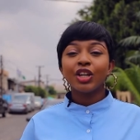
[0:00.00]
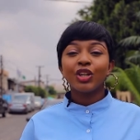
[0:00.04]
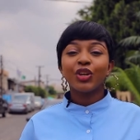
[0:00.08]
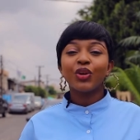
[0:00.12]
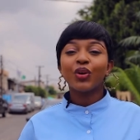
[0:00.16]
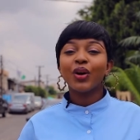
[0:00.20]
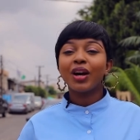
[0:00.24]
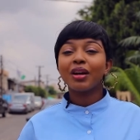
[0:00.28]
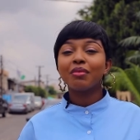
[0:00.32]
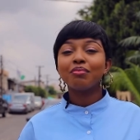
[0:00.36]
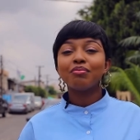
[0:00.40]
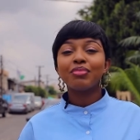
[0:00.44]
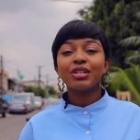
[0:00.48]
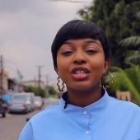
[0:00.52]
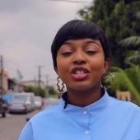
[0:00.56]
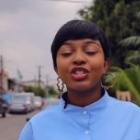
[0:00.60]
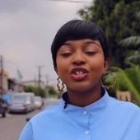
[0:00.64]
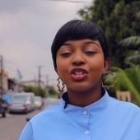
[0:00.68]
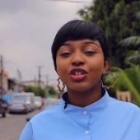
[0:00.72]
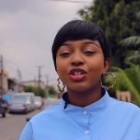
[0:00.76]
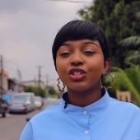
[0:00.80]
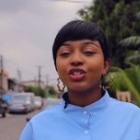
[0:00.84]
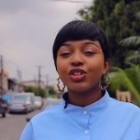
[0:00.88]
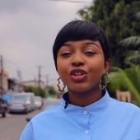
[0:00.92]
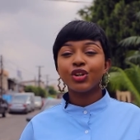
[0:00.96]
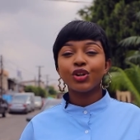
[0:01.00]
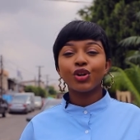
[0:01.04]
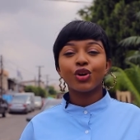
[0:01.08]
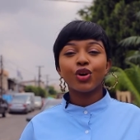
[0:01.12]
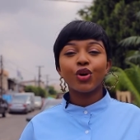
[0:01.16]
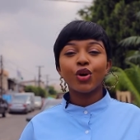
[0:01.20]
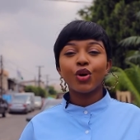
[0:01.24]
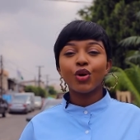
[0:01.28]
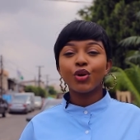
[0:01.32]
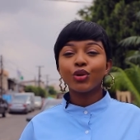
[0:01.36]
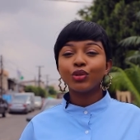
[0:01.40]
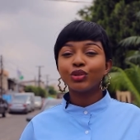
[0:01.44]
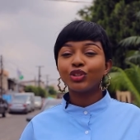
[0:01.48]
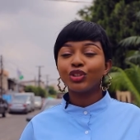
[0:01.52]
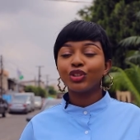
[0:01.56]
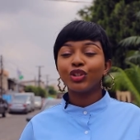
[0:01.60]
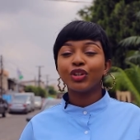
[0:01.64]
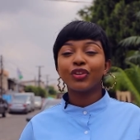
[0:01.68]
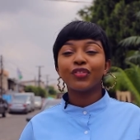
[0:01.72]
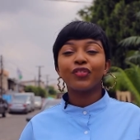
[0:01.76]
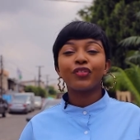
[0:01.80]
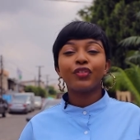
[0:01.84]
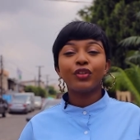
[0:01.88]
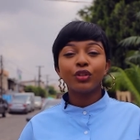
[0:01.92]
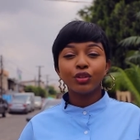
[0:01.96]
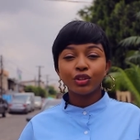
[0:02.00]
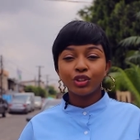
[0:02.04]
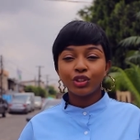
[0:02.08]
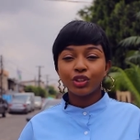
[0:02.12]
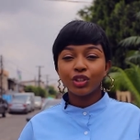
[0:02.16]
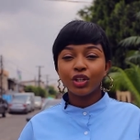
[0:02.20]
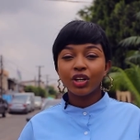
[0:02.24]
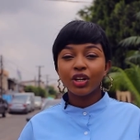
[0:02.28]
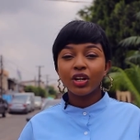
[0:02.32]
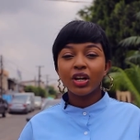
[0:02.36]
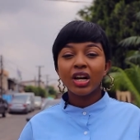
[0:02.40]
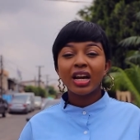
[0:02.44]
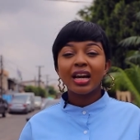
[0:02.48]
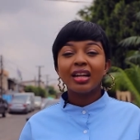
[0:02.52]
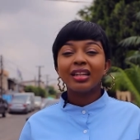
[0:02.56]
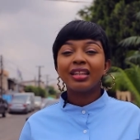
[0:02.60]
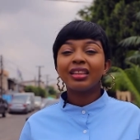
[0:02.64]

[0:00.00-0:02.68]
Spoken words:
Your ambition, your goals, your future,